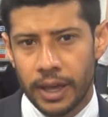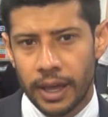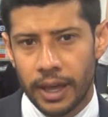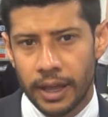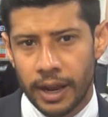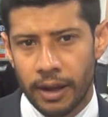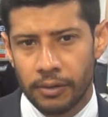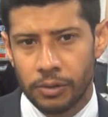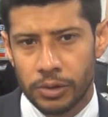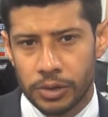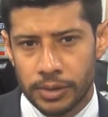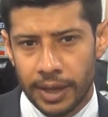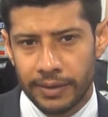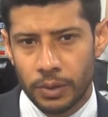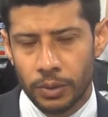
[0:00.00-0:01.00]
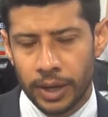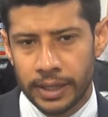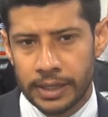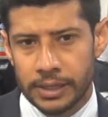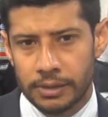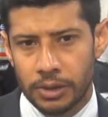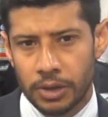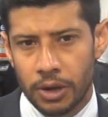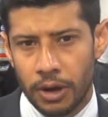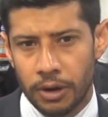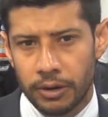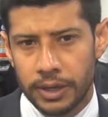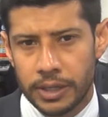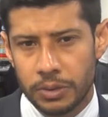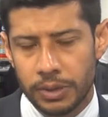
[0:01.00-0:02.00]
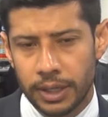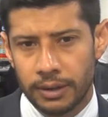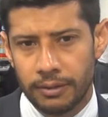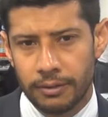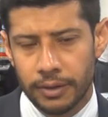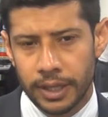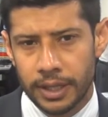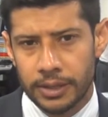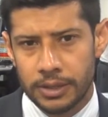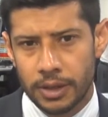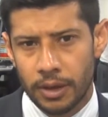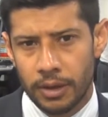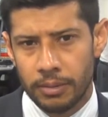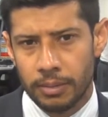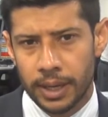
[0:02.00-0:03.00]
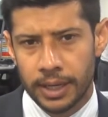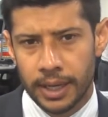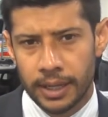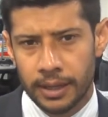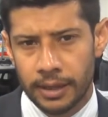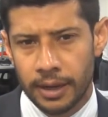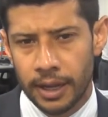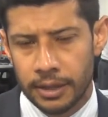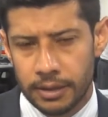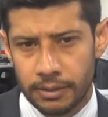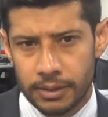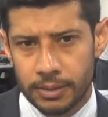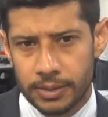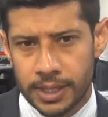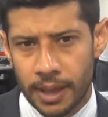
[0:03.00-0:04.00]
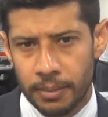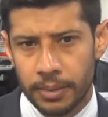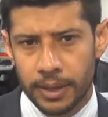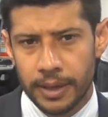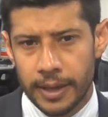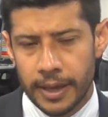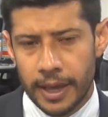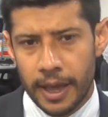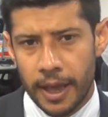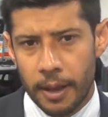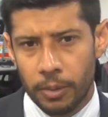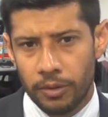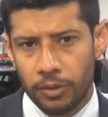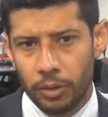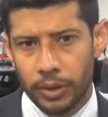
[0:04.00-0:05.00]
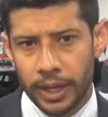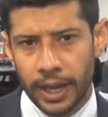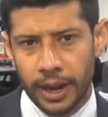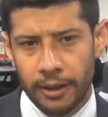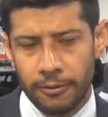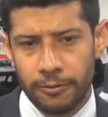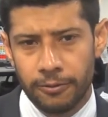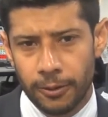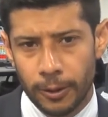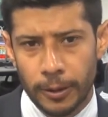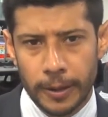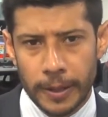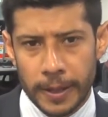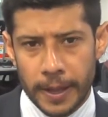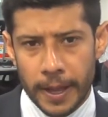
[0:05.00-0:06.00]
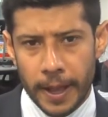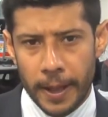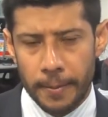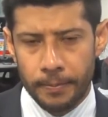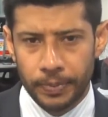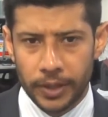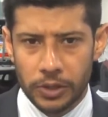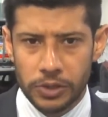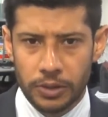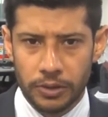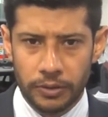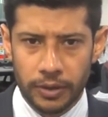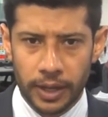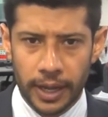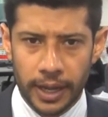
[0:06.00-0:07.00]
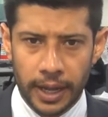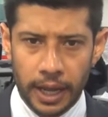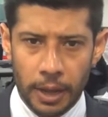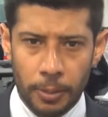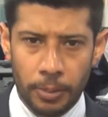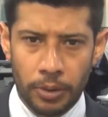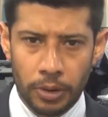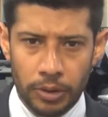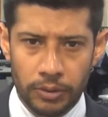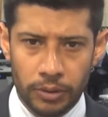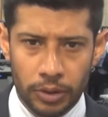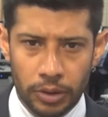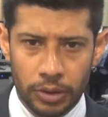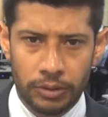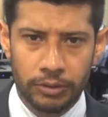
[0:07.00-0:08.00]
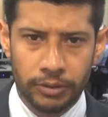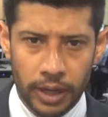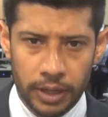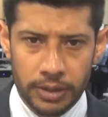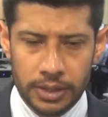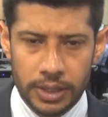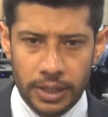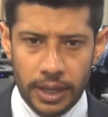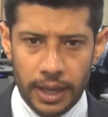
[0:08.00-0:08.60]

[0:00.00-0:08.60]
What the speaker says: Now, of course, we have to wait until Congress reconvenes on Monday, the 9th of September, before we get a full sort of approval or a vote